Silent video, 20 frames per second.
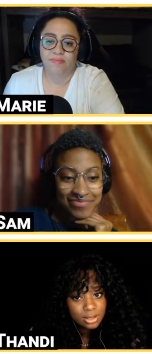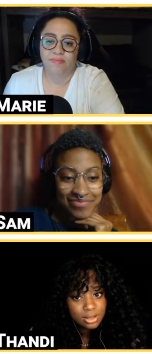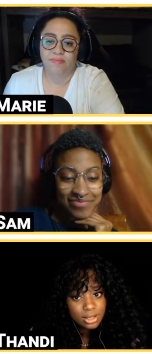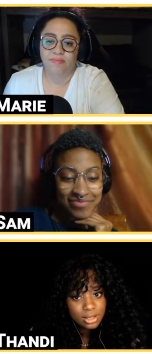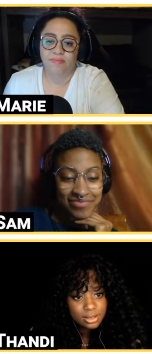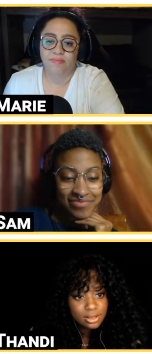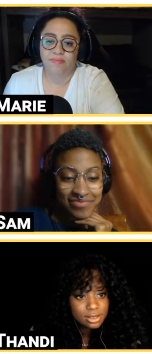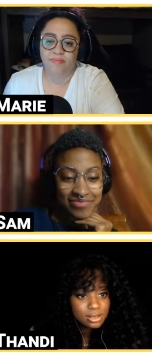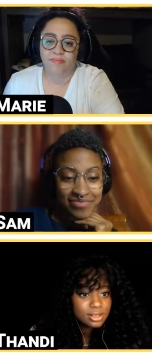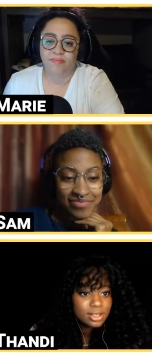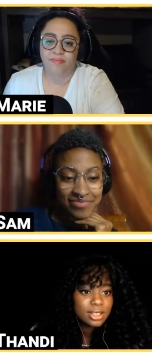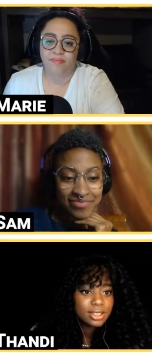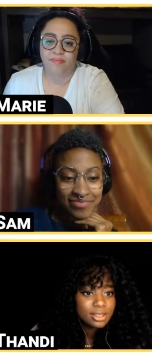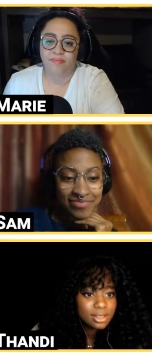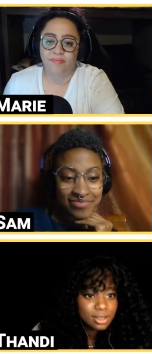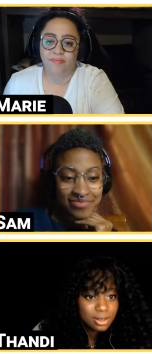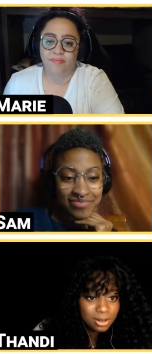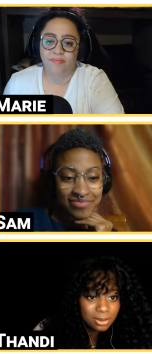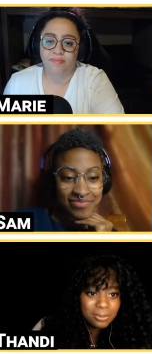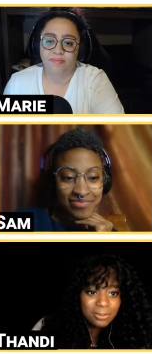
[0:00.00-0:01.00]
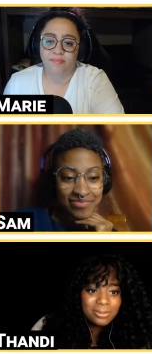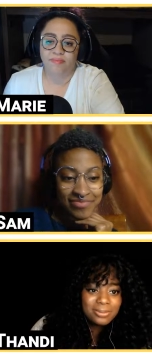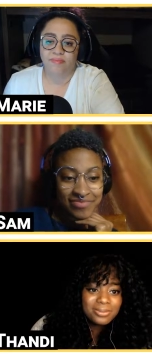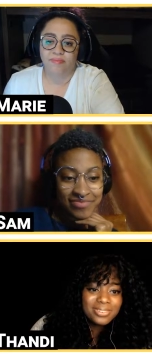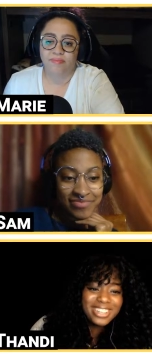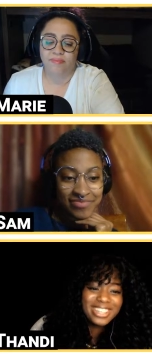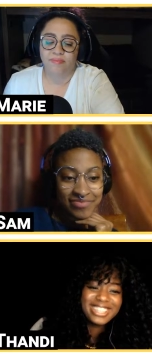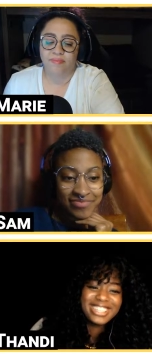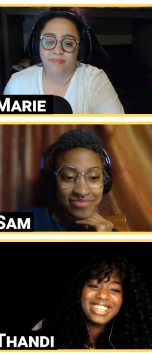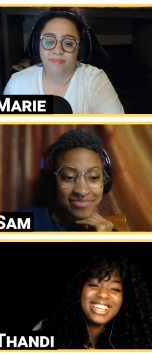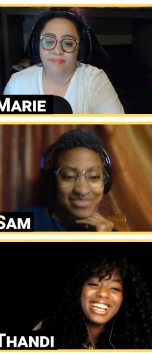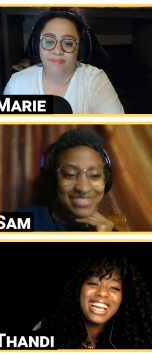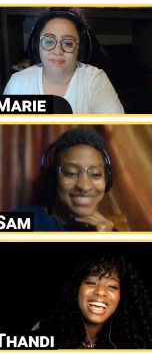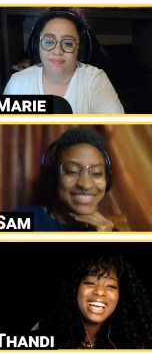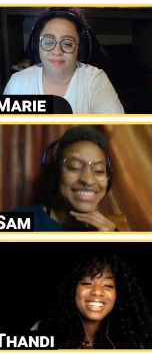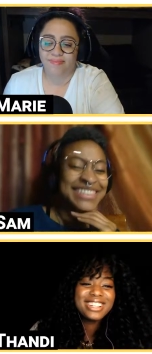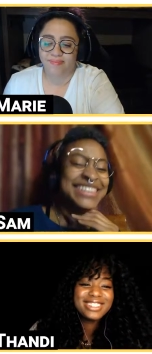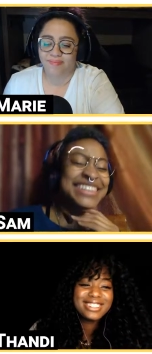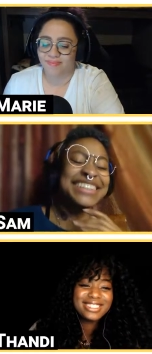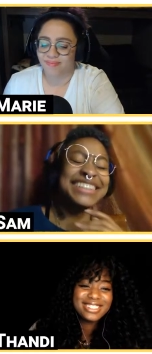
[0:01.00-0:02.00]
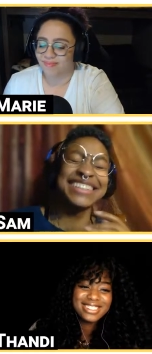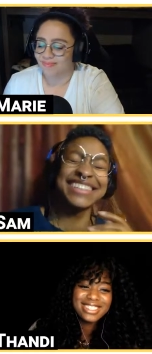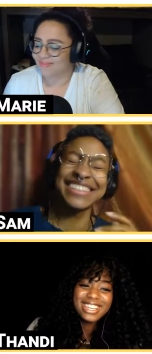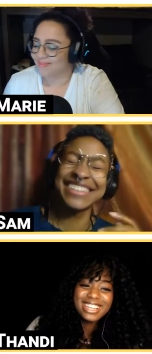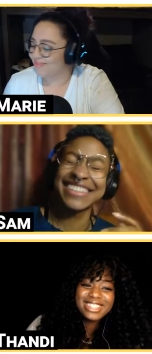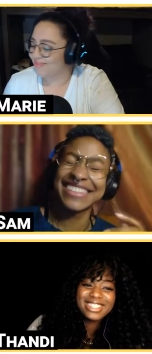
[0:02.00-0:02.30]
Speaker 1: this is the end of the, this is the